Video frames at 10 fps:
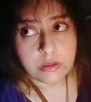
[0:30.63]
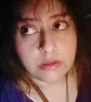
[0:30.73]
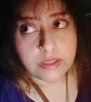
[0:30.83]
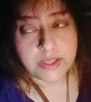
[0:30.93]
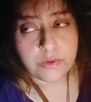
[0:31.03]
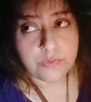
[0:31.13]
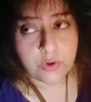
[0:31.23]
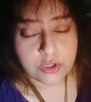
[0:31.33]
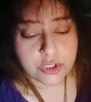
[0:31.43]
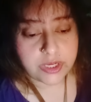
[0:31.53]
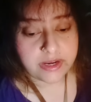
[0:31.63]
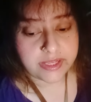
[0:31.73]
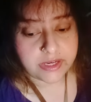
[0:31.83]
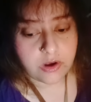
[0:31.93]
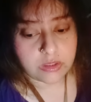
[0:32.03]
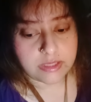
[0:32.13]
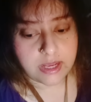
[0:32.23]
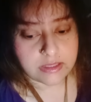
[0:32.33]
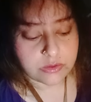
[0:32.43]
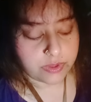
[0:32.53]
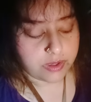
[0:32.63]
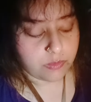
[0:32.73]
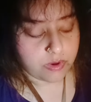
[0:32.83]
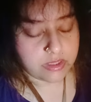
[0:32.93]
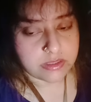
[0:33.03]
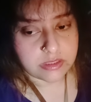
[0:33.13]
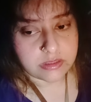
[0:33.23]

thank you for sharing and all that. Okay, what